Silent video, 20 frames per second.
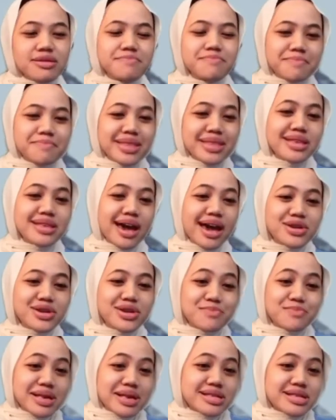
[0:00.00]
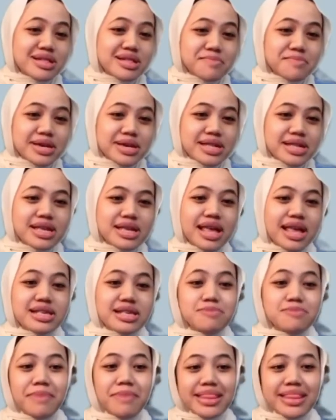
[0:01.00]
Pentahydrate basically means it
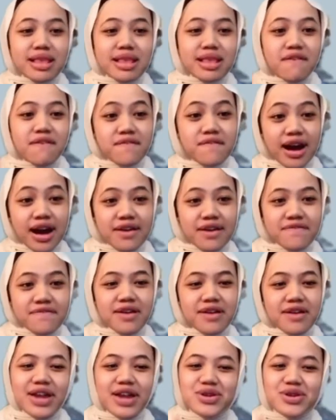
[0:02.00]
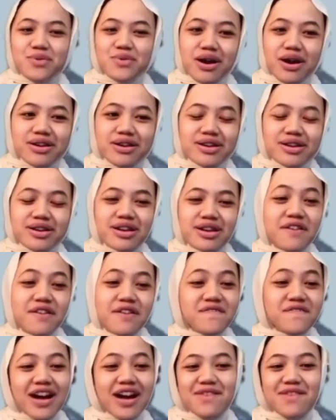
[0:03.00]
has penta, 5, hydrate water,
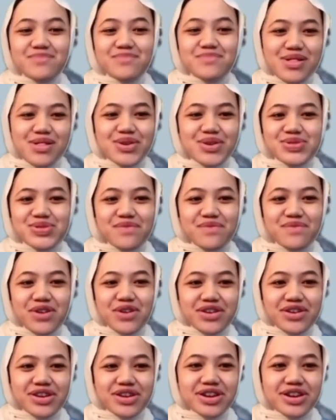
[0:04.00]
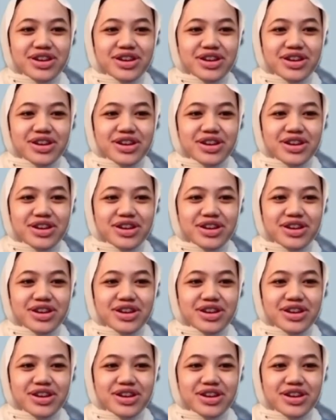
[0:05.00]
5 molecules of water.